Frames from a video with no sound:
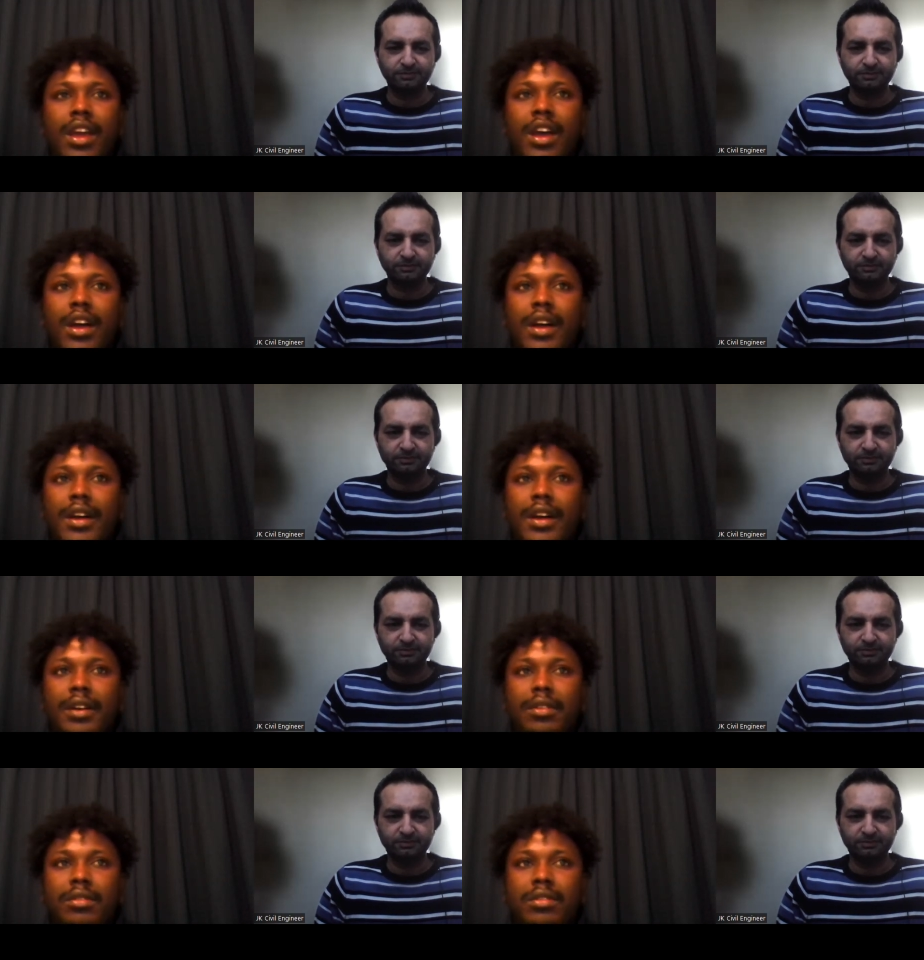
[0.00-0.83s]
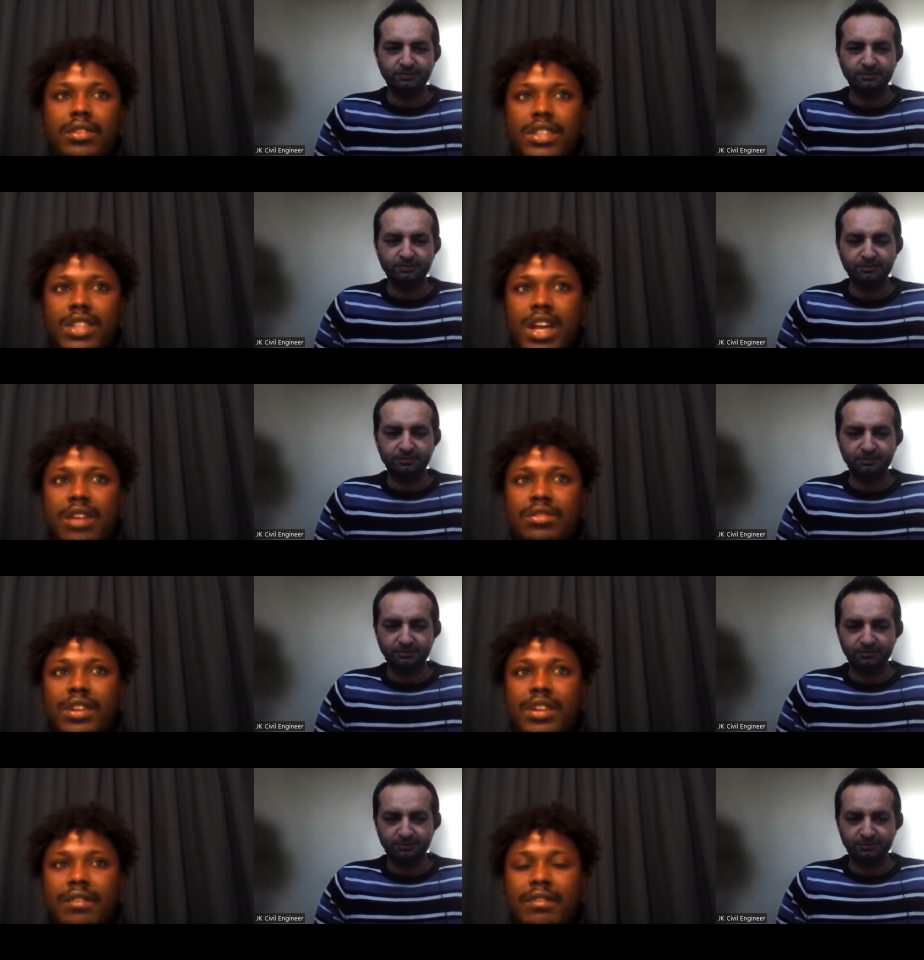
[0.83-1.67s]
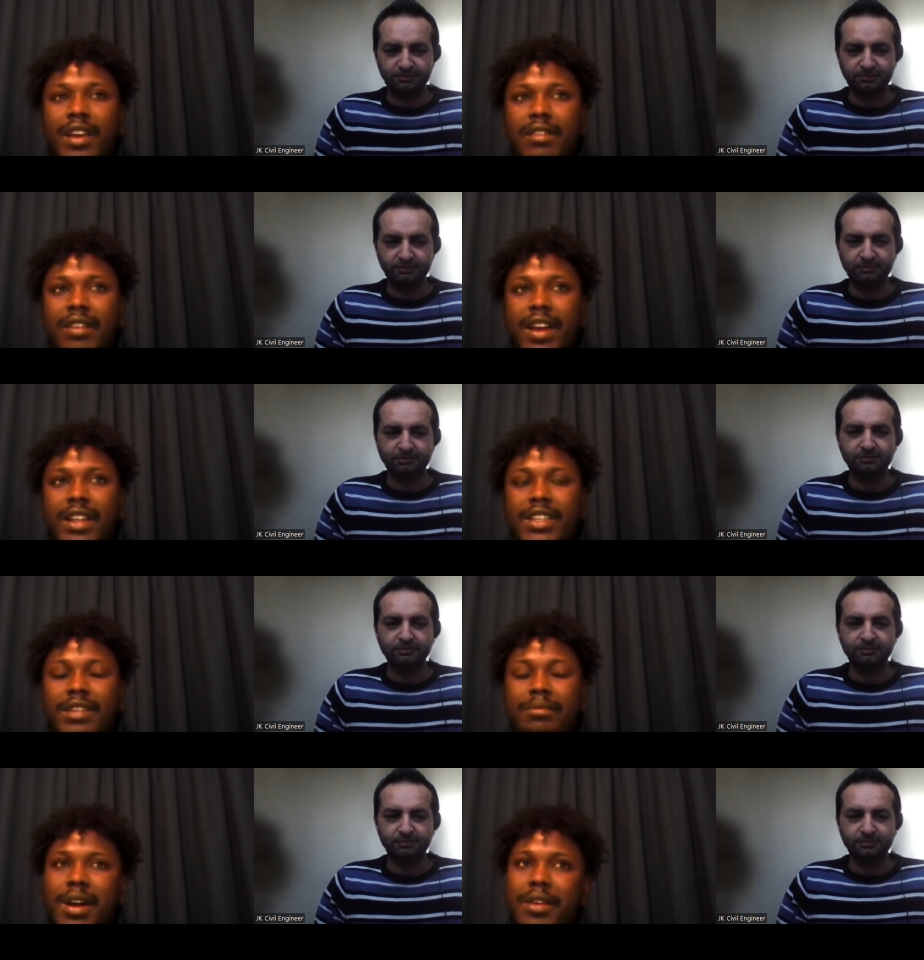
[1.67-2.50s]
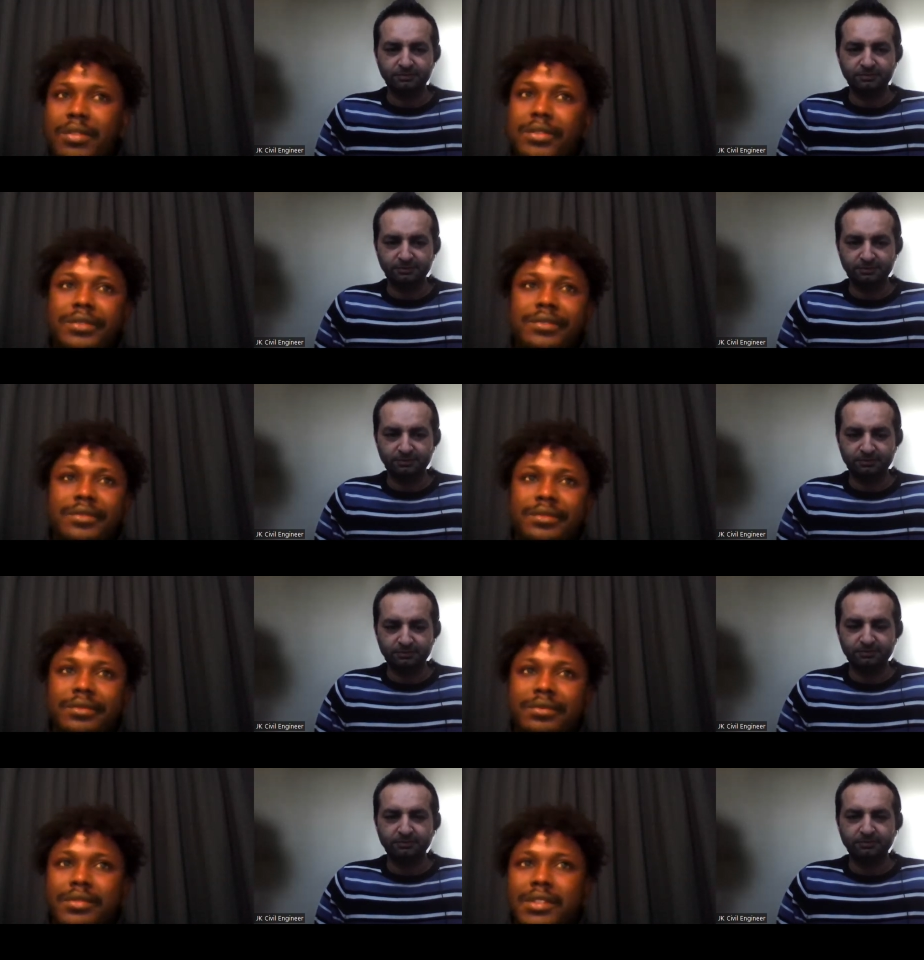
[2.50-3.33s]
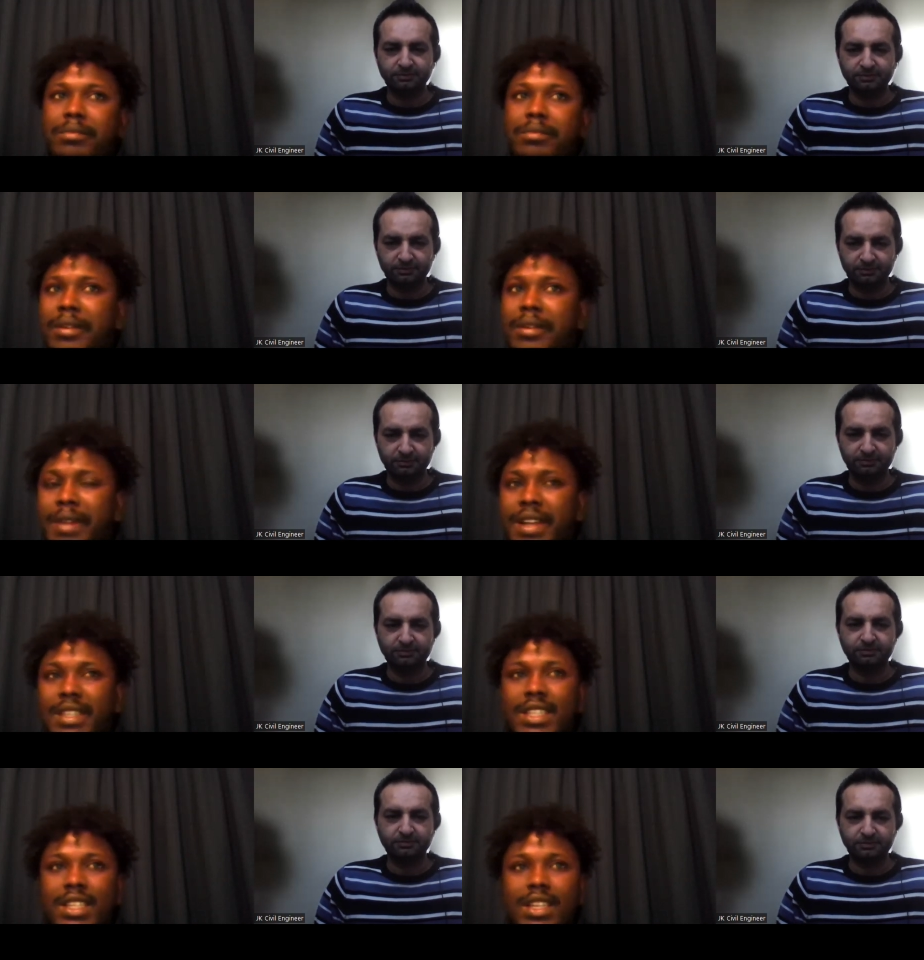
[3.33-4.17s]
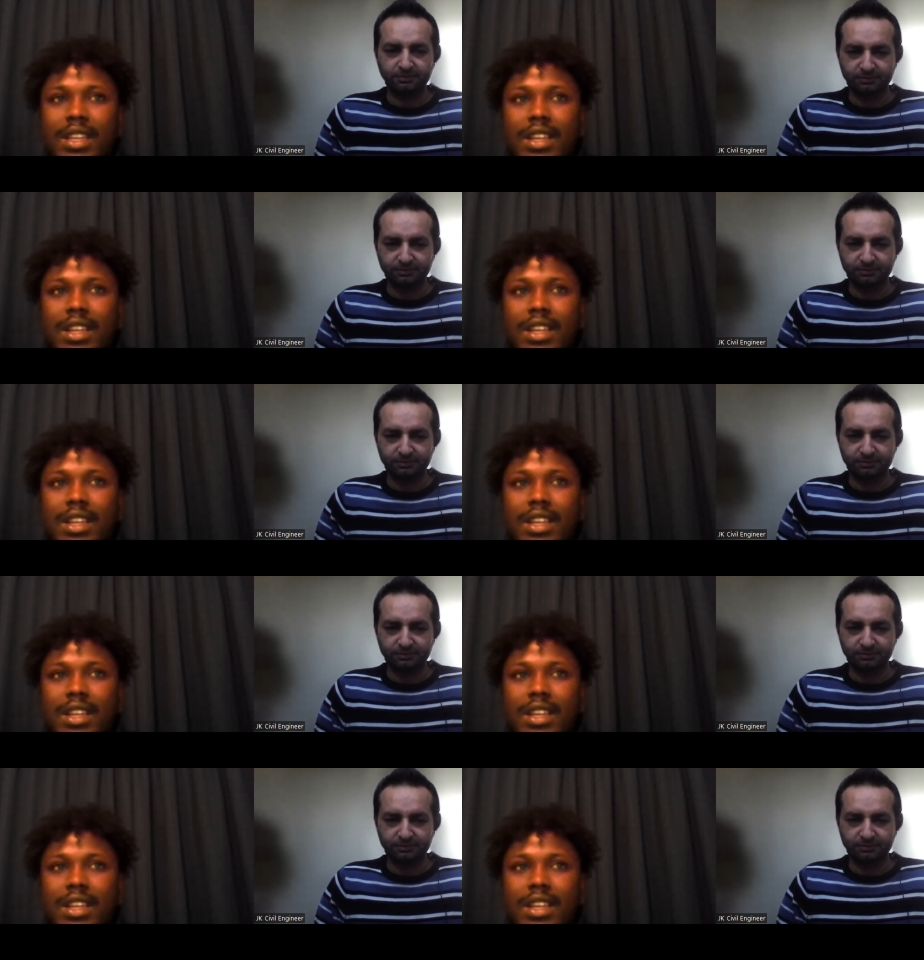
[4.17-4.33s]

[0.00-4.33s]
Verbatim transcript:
Speaker 1: uh, thousand and five hundred pound per month,